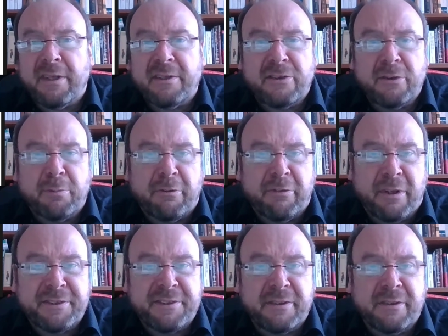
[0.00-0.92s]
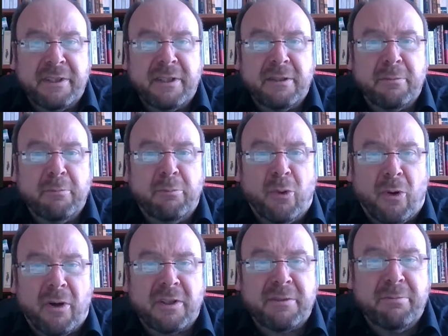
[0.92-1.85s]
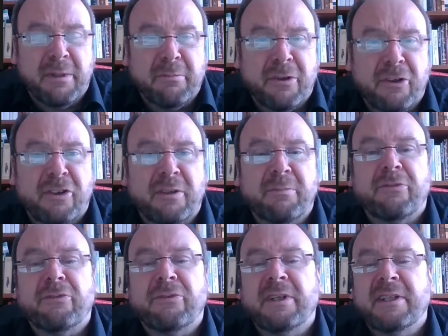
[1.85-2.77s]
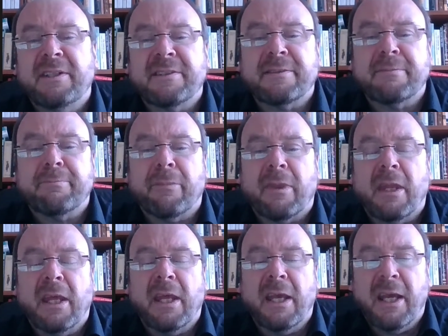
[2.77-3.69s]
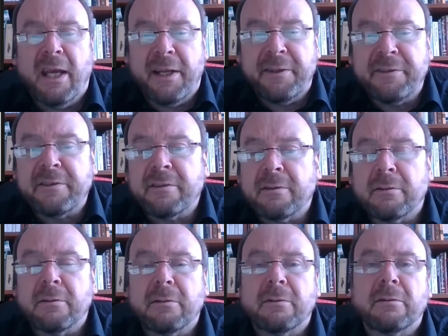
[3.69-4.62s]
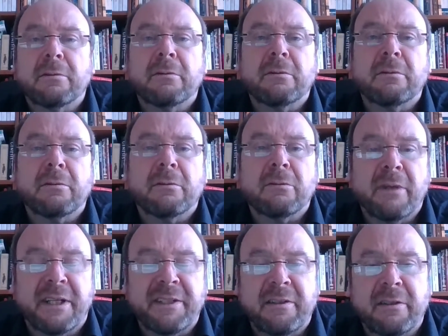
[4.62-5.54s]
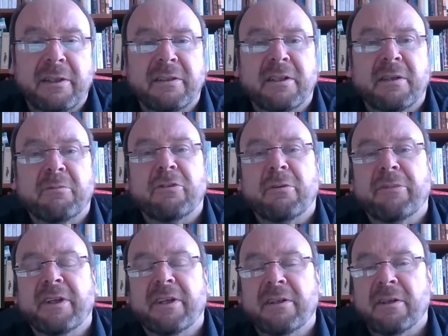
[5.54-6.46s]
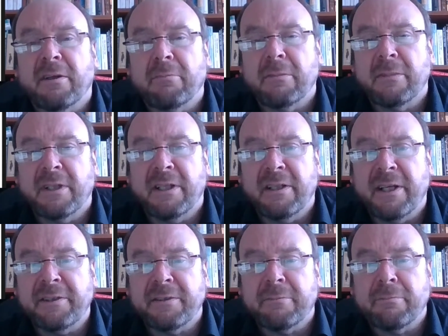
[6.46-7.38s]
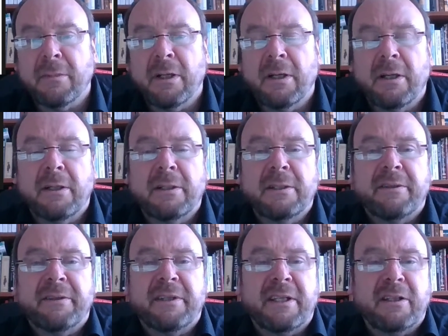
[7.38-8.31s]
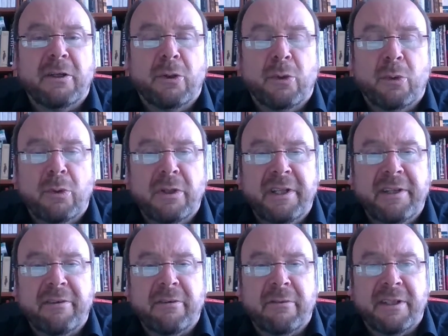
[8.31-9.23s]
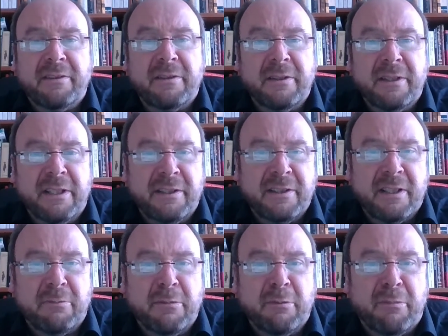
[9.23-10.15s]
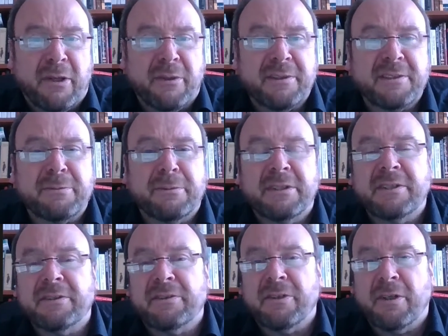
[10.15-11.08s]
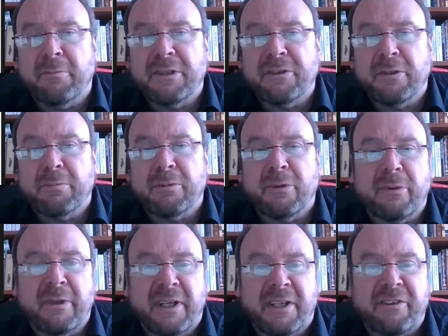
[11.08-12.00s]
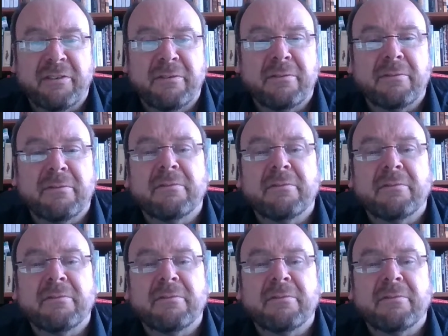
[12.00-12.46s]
supervisory board membership fees, and rental income from the inland, then only the rental income amounts will determine your progression